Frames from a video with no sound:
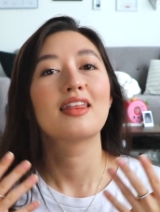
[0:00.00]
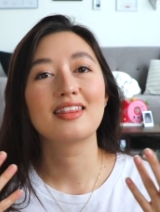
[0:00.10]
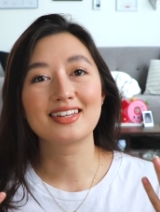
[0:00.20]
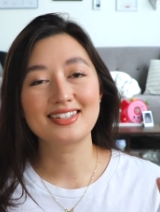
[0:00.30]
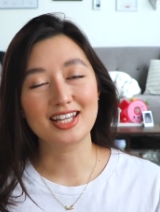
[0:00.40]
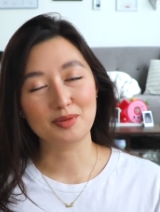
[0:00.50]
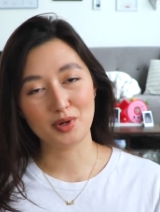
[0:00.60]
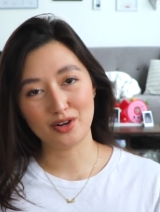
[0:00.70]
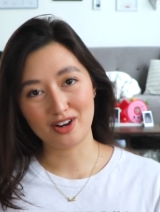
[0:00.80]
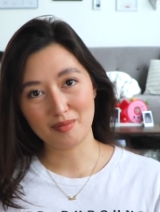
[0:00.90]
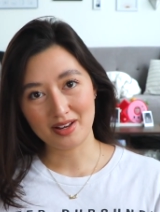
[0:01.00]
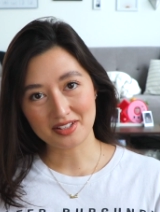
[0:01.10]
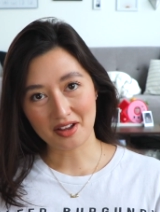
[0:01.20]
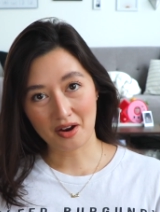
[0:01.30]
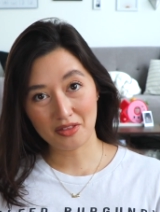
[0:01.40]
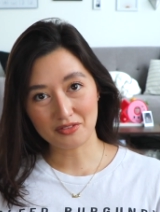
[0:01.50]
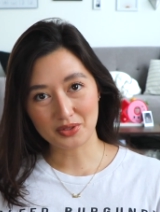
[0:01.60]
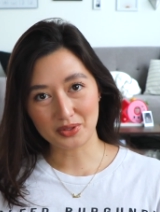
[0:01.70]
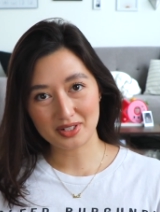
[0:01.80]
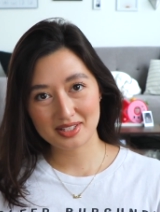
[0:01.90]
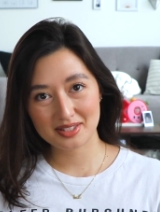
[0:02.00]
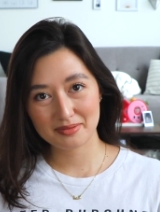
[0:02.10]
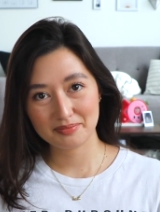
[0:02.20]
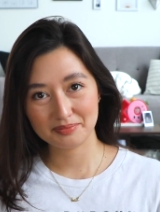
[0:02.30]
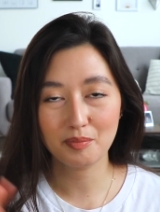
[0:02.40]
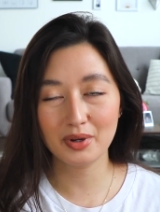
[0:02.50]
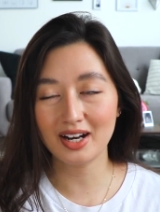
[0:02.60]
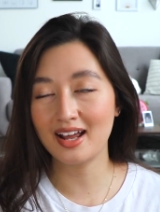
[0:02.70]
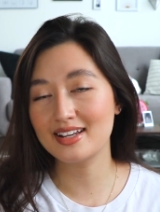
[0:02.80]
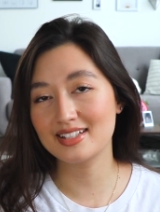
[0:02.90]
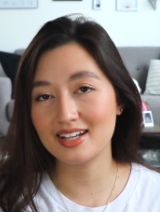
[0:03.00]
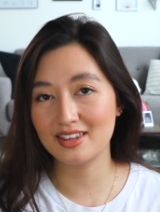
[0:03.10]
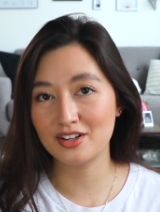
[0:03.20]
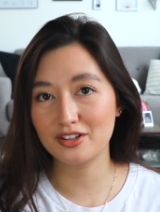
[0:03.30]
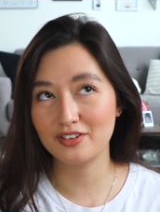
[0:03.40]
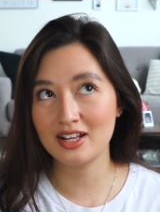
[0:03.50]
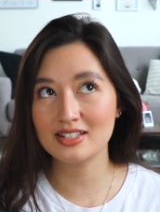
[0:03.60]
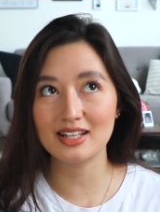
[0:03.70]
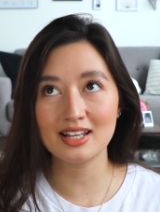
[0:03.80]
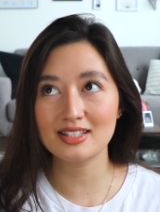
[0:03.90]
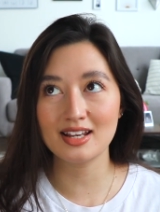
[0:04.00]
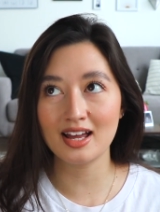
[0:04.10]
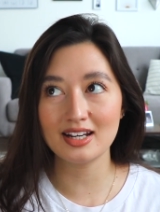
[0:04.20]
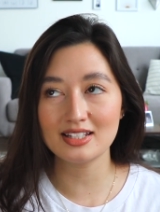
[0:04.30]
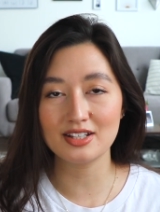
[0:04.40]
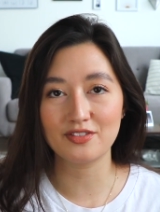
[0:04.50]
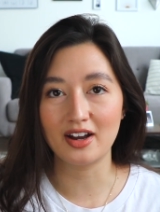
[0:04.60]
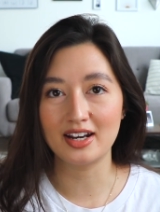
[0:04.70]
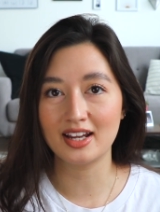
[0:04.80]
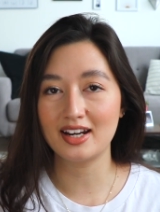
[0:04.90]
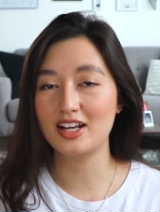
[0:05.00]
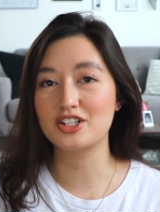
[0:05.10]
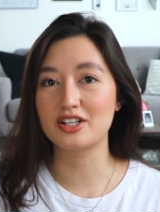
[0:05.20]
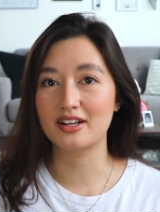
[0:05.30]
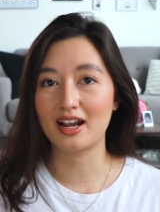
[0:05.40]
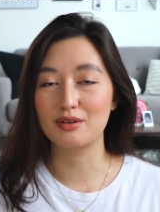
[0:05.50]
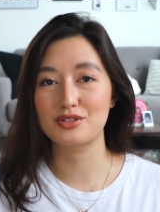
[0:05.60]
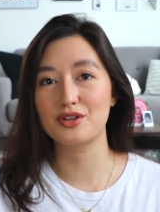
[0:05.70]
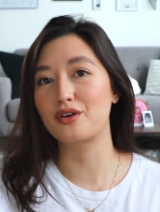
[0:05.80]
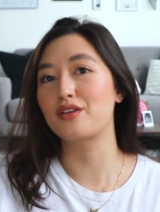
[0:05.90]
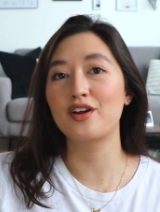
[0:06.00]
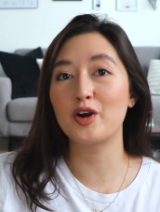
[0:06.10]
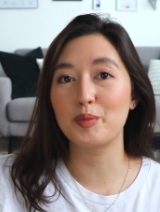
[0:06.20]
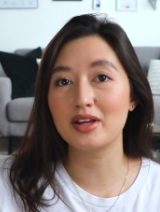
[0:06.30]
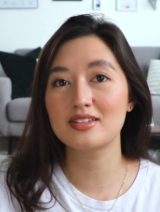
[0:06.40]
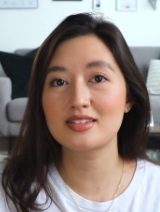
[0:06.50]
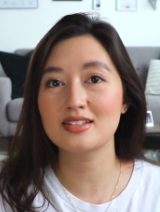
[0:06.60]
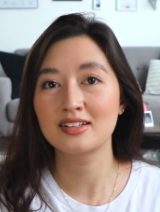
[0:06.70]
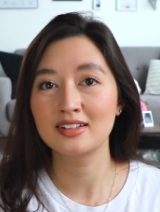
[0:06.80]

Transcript: The stigma around mental health, of course. But honestly, in their defense, it's not easy finding an Asian counselor or therapist.